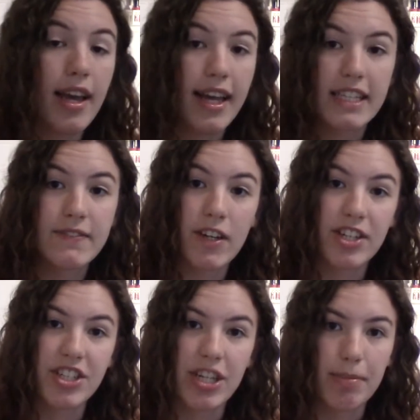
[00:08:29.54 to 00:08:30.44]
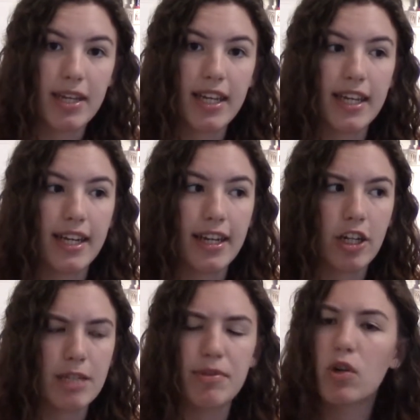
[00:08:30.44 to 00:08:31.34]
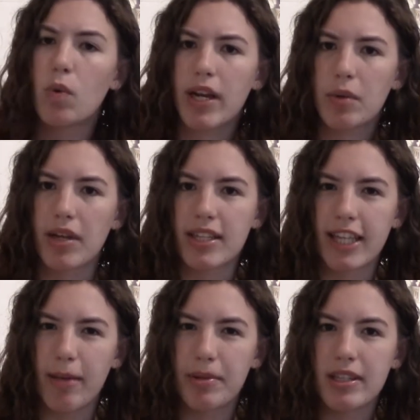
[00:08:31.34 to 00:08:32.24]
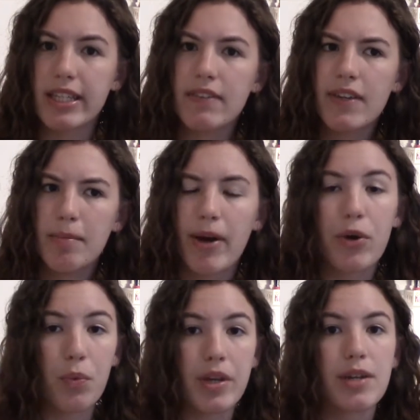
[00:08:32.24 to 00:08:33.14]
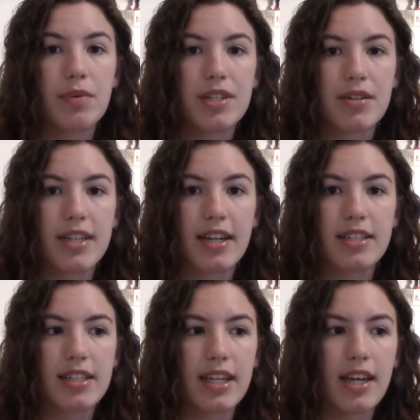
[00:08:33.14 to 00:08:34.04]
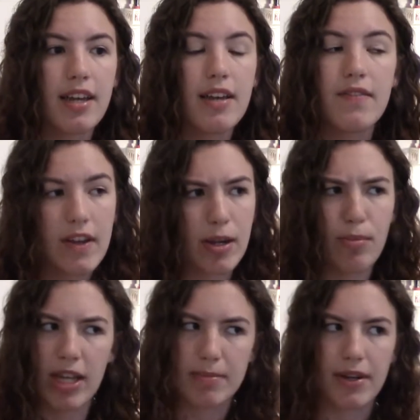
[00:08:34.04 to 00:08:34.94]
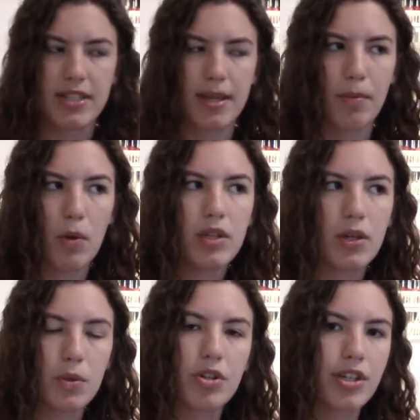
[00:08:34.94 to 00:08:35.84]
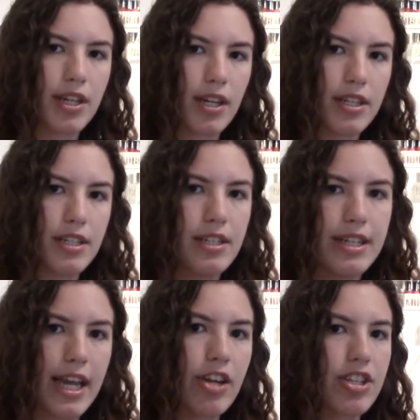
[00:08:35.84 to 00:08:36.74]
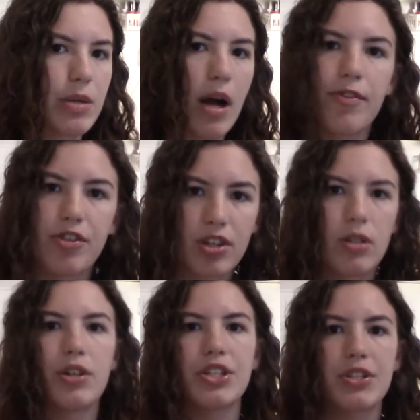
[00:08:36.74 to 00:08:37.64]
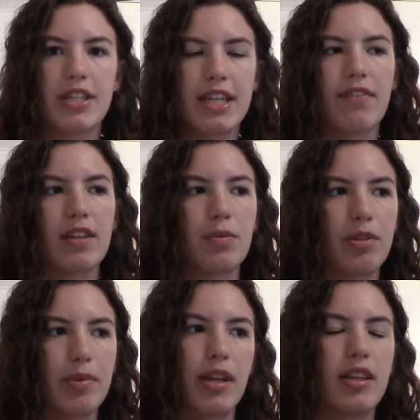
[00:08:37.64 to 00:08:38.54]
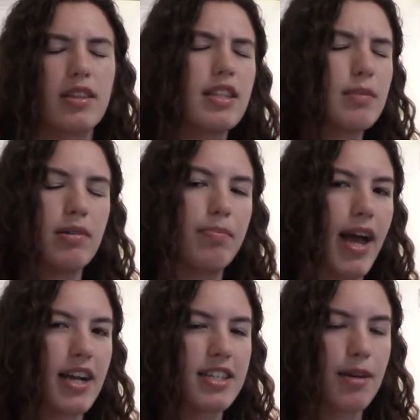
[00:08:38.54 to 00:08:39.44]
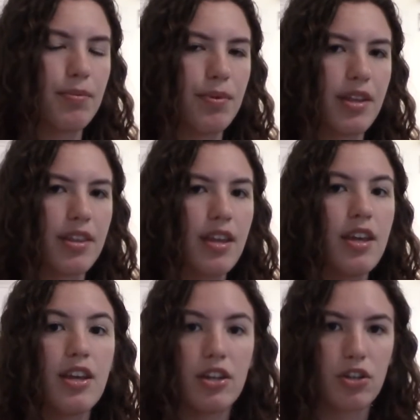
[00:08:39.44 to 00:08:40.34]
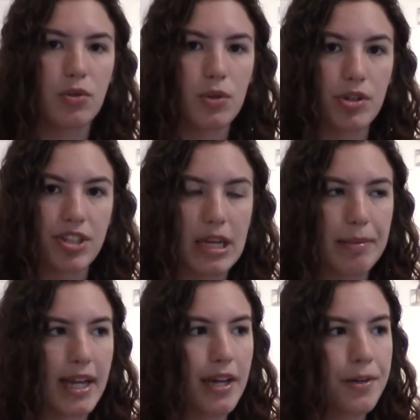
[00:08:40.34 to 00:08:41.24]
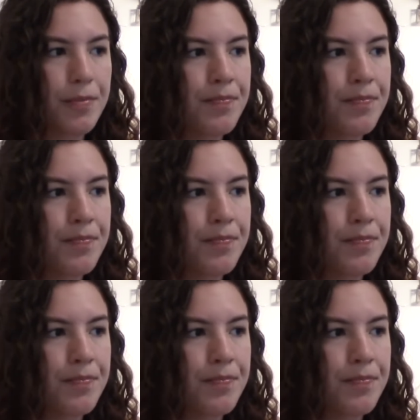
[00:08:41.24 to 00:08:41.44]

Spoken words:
As far as shipping, it got to me quite quickly, I believe in about a week, which I was actually very impressed by because I'd only ordered it a day or so after it launched, so they definitely would have been a little bit backed up with new orders coming out.